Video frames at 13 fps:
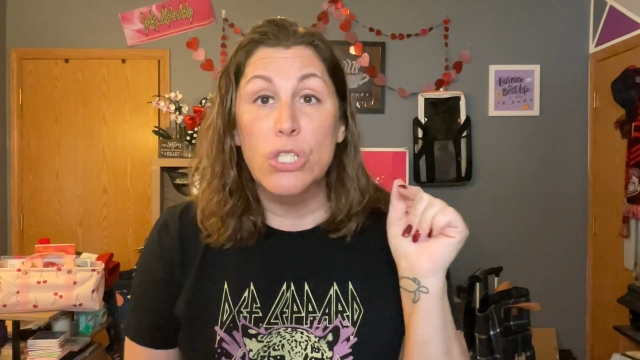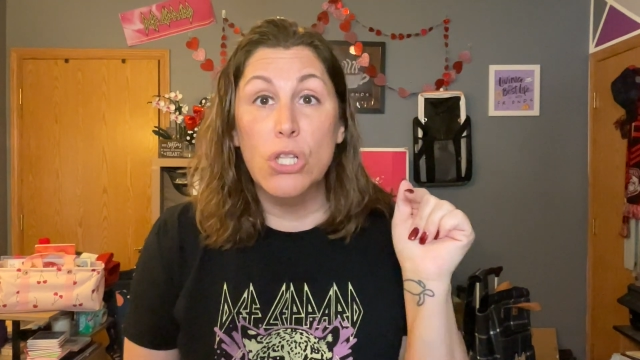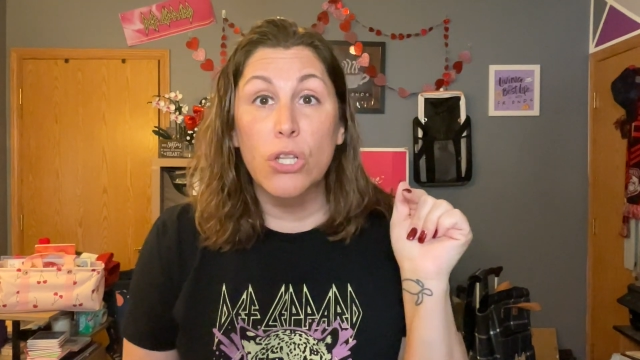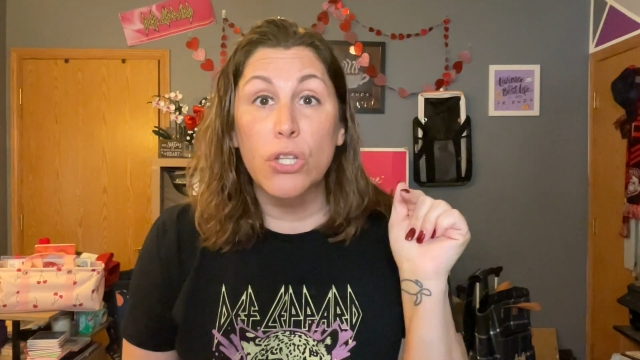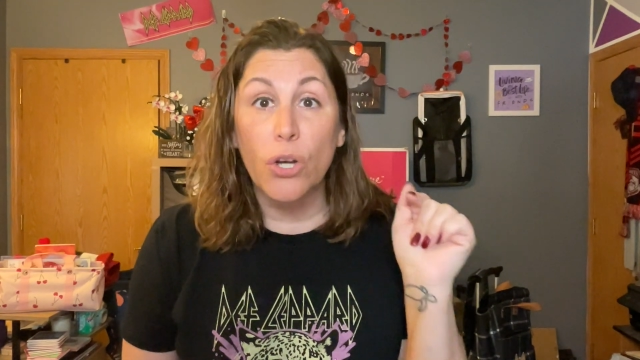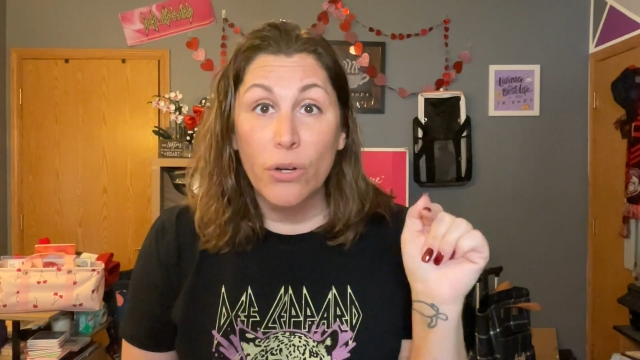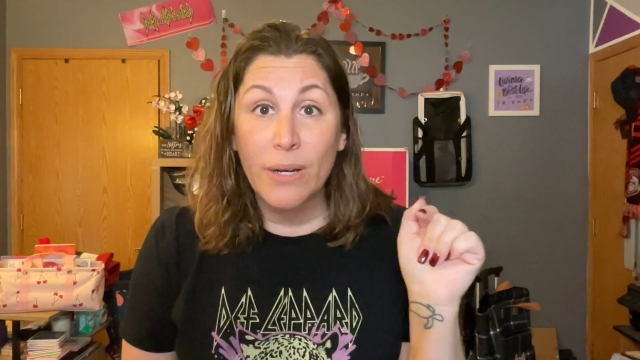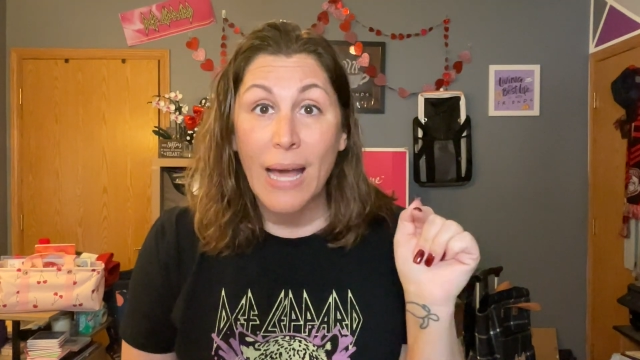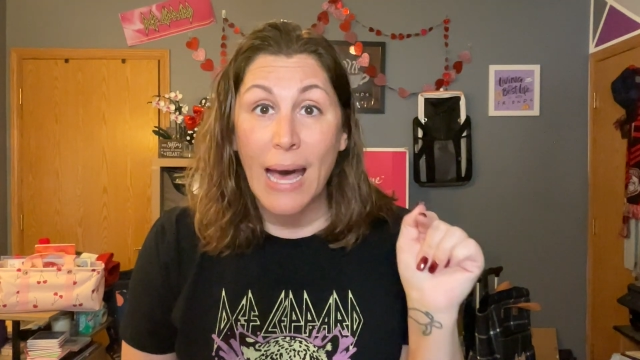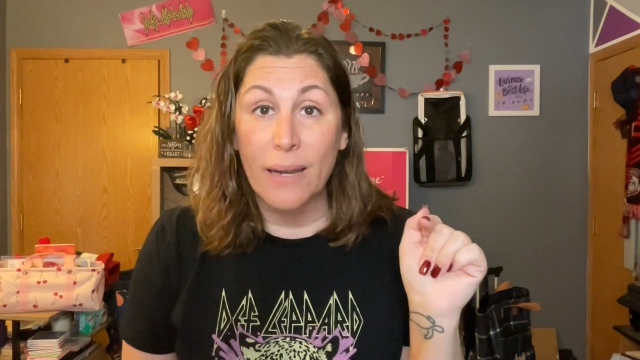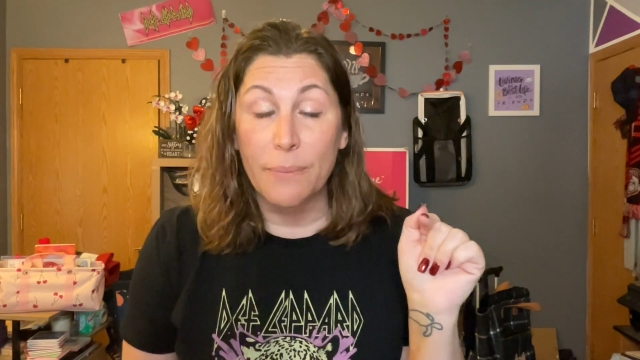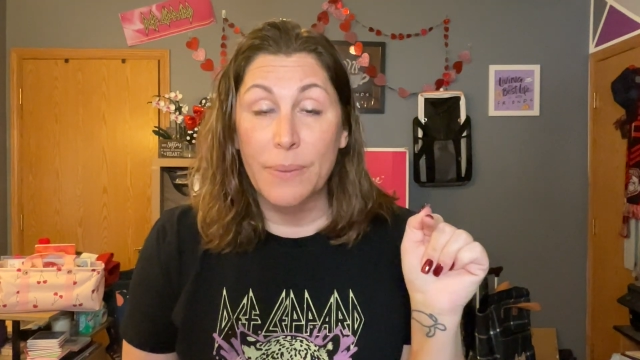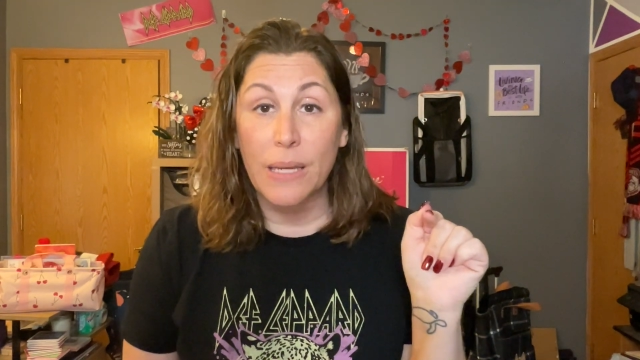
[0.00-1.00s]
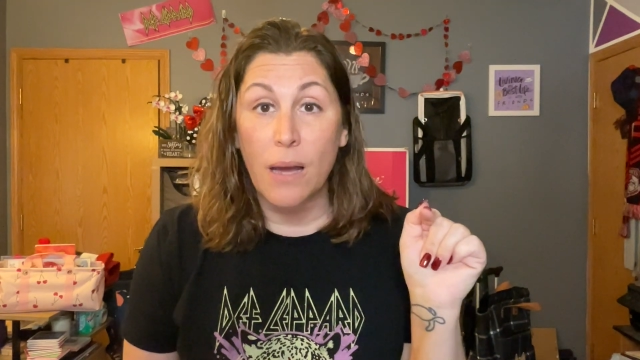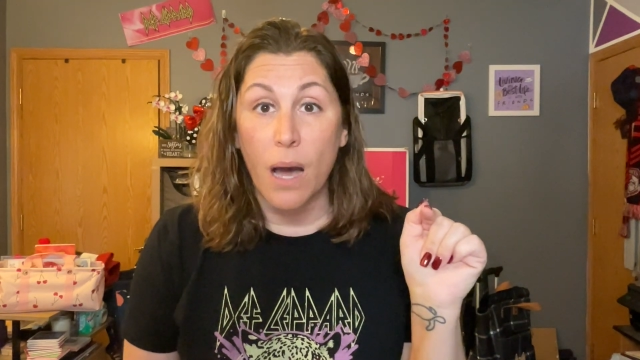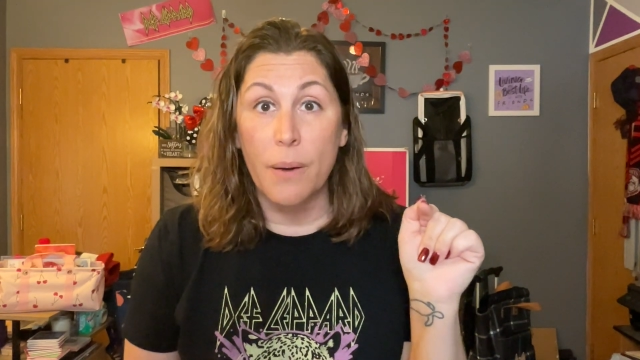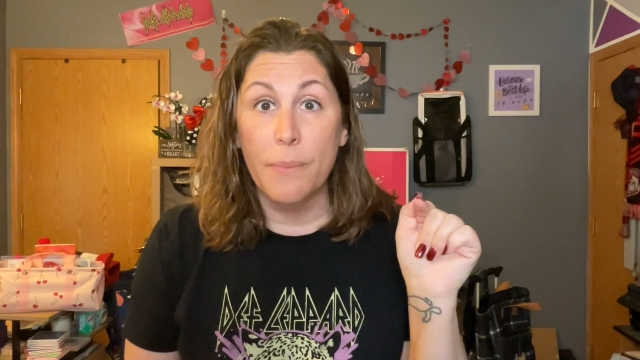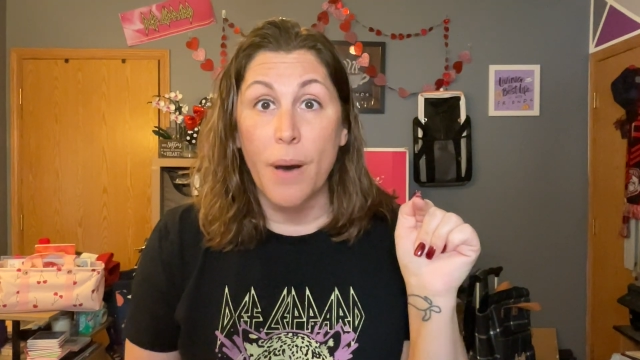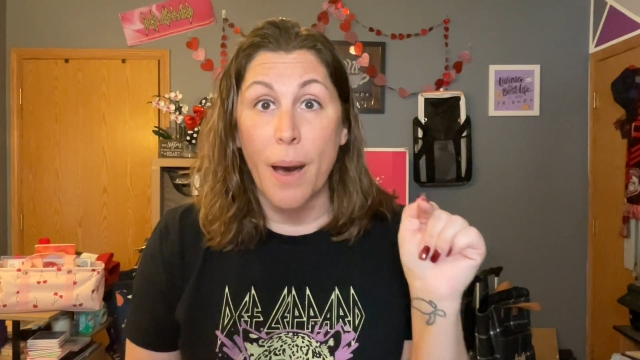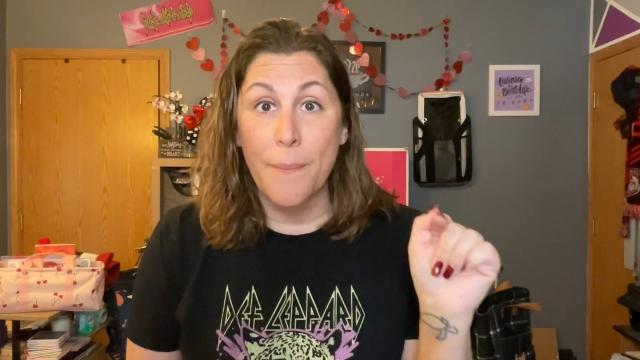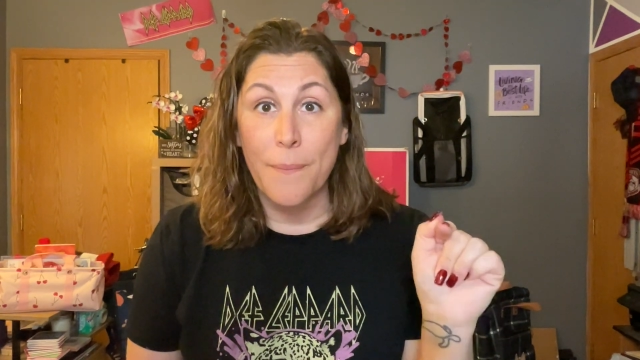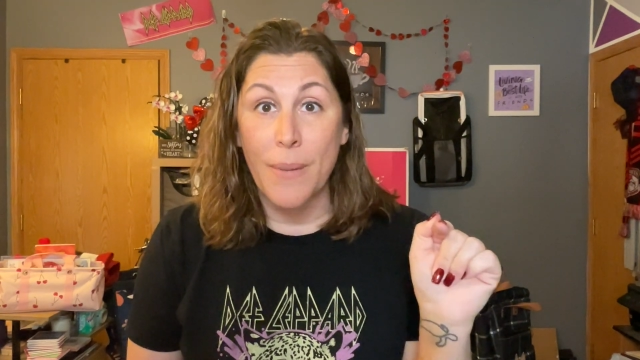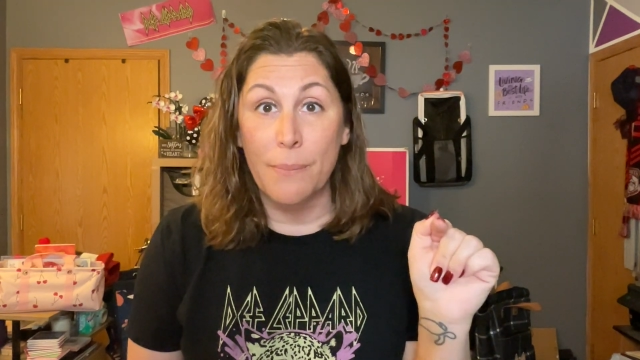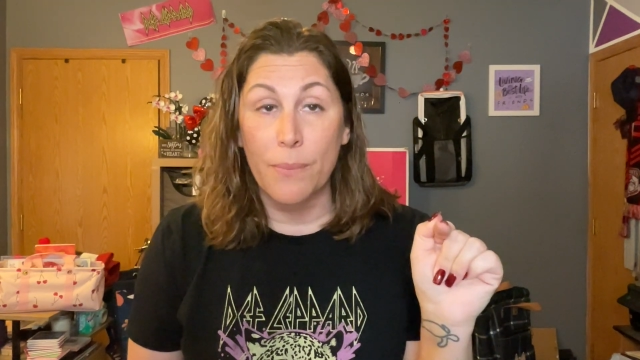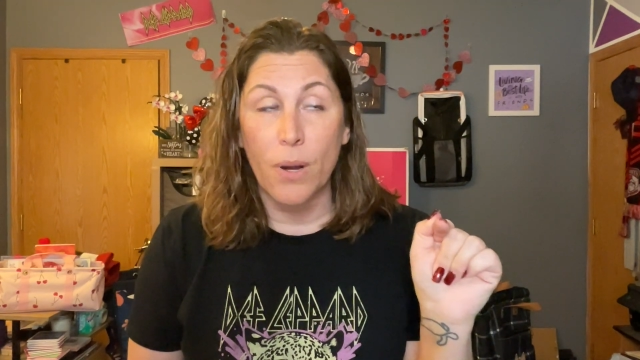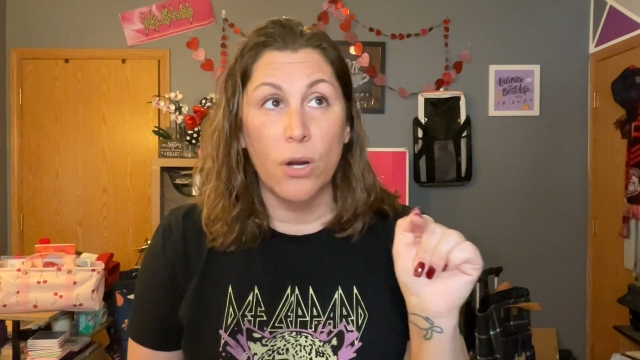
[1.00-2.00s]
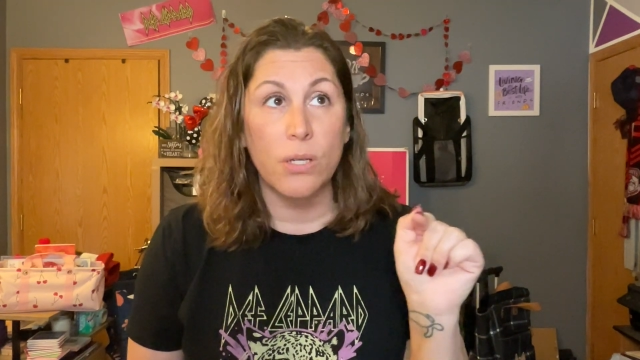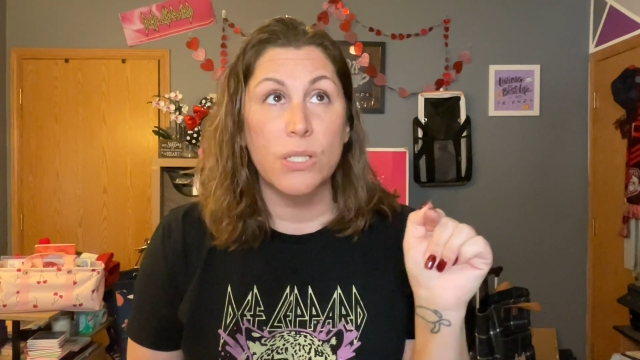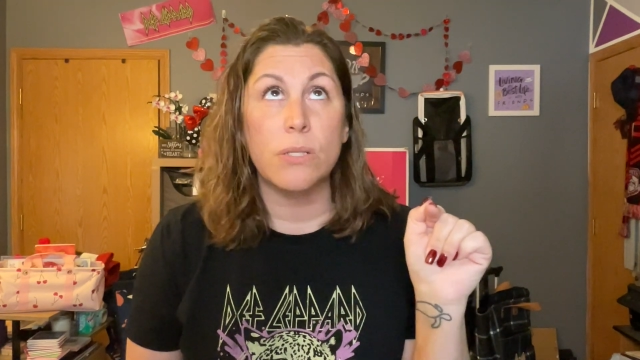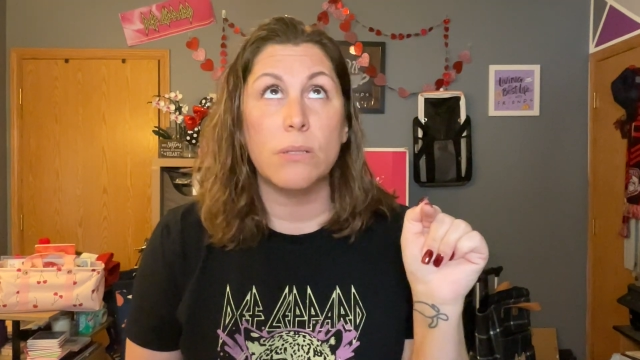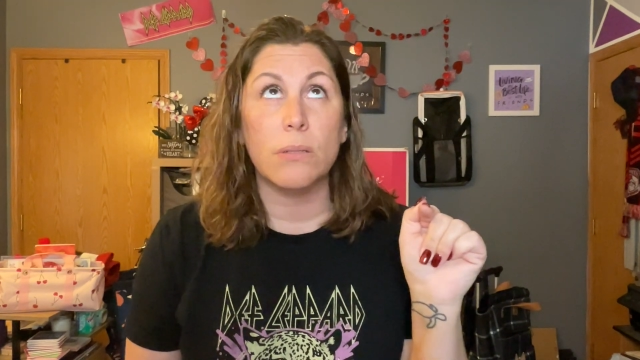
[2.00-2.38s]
Learn how to become a member.